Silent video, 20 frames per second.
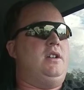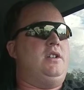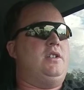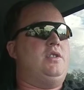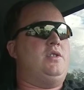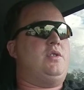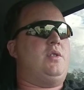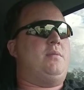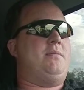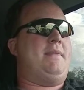
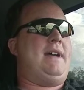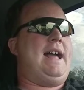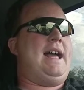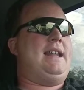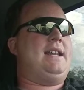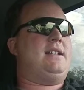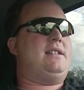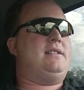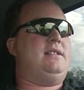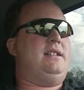
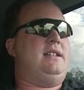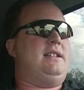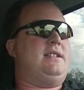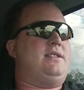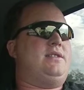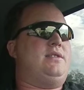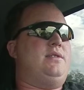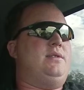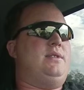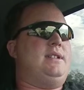dramatically as
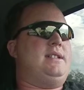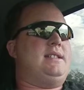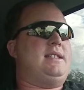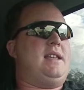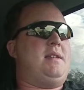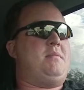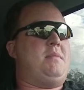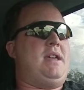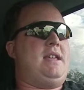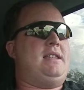soon as
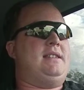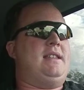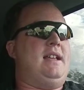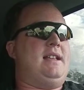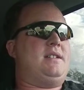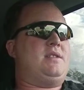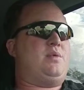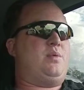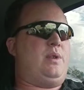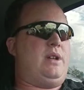they made
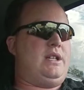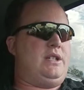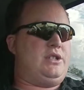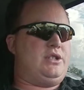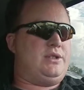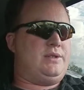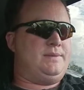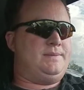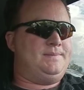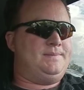that switch.